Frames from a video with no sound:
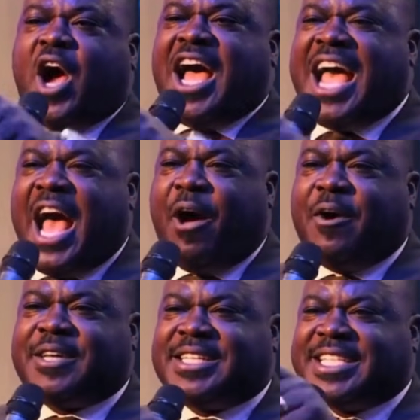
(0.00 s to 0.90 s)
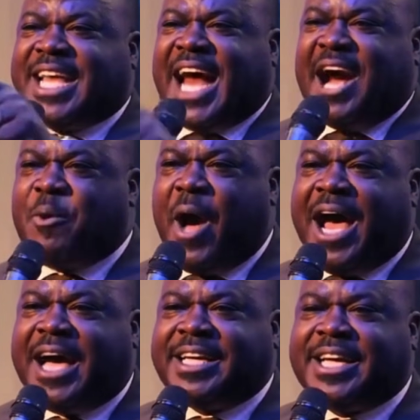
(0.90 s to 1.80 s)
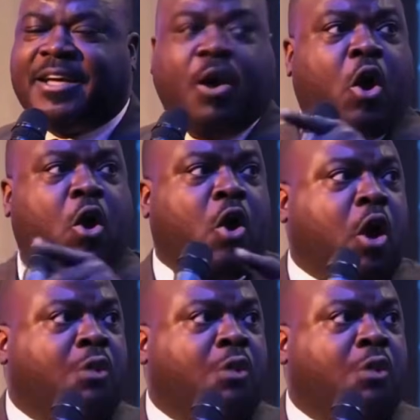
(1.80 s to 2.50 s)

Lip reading: Somebody is not telling you the truth that you are just wasting away your